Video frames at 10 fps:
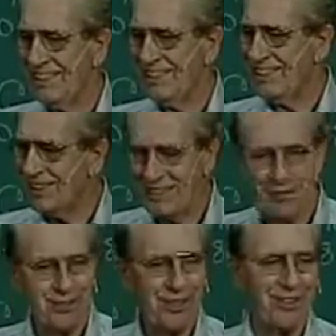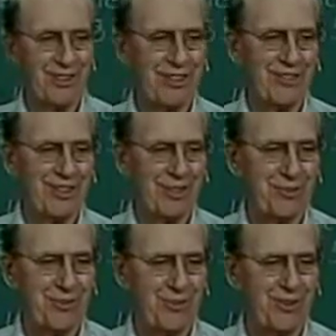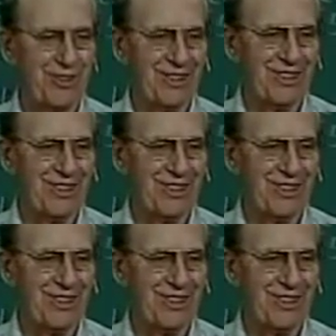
And I'd never really thought of it that before.